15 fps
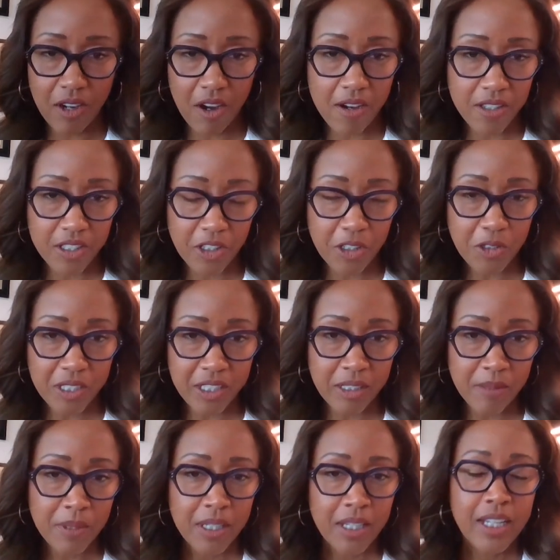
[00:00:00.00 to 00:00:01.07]
artichoke
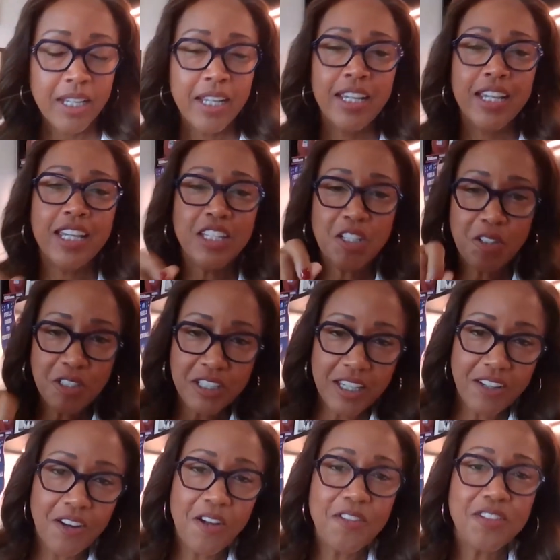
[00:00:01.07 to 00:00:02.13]
dip. And you
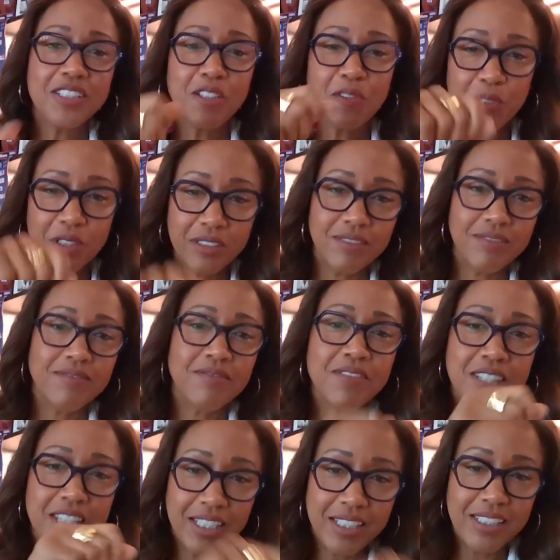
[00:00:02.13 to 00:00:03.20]
get all the different
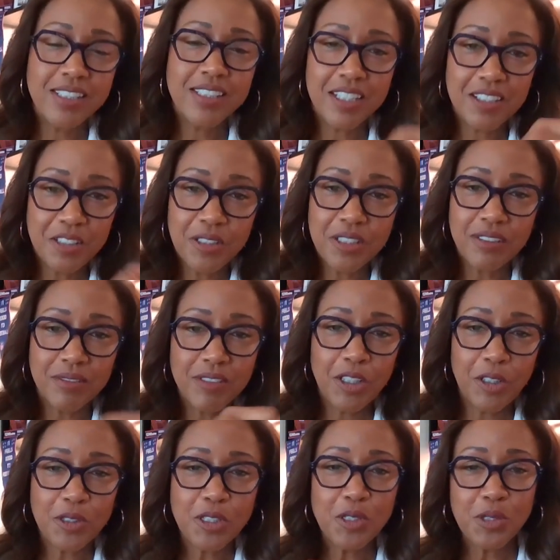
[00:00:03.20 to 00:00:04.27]
things that you can,
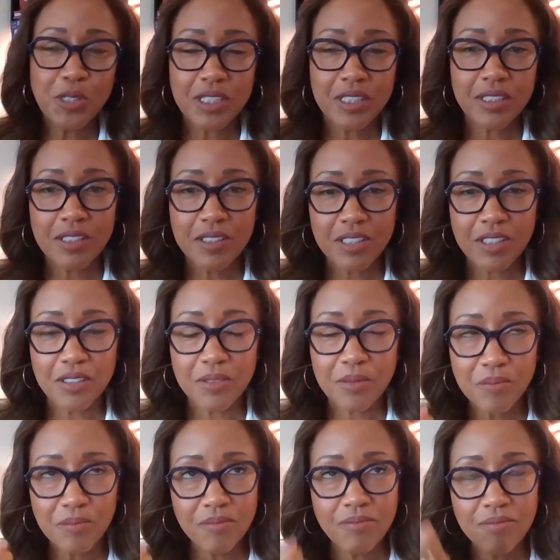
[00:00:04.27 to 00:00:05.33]
use to
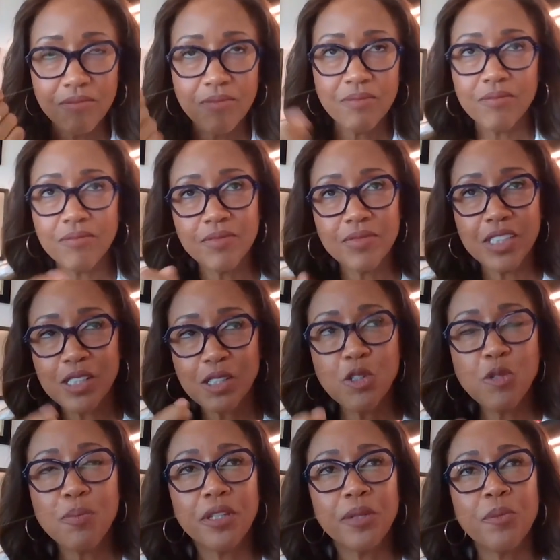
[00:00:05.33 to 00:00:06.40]

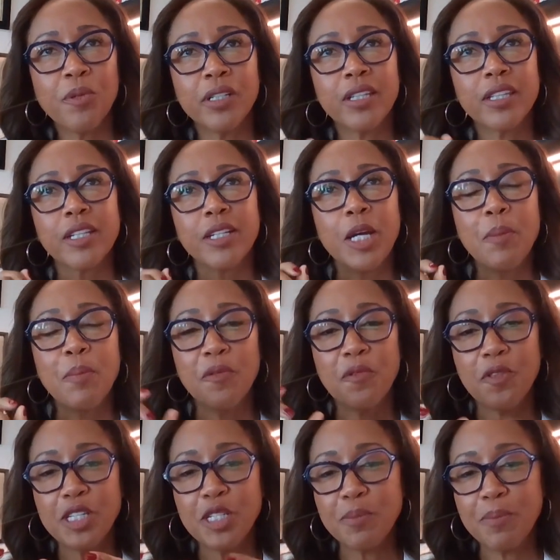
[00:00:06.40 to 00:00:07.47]
scoop them with. But
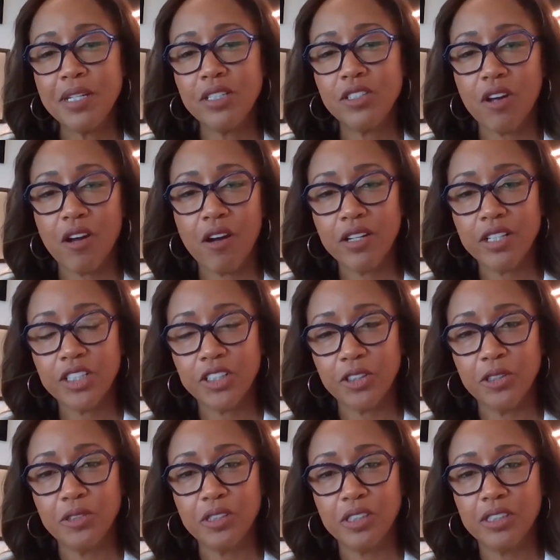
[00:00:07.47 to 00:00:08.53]
for the spinach
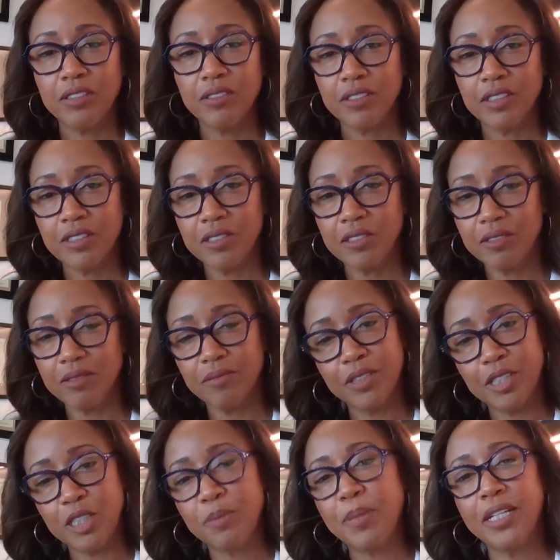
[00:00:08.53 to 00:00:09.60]
artichoke, the little
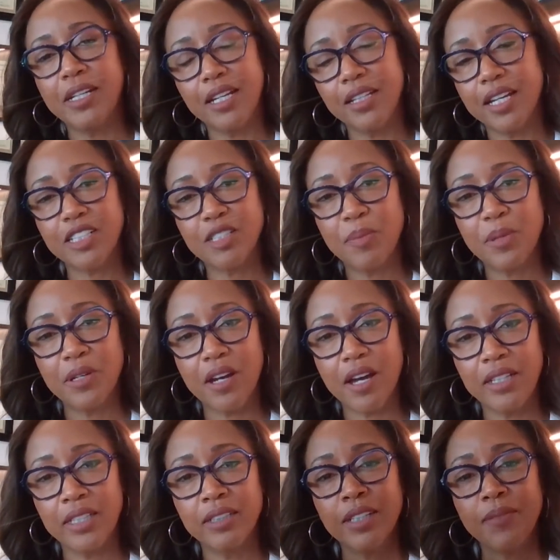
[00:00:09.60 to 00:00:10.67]
spin I like to put on
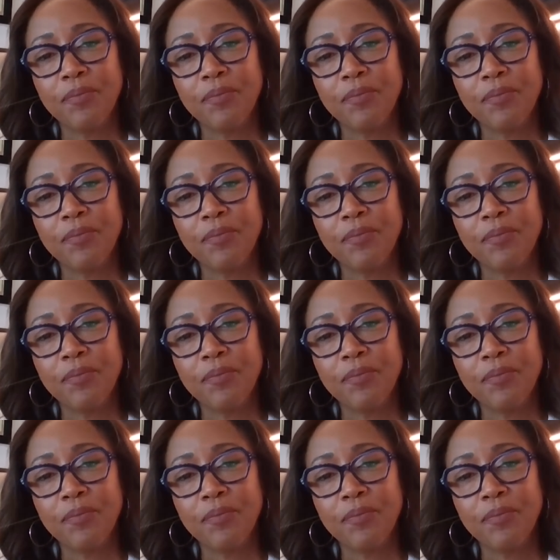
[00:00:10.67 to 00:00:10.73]
it,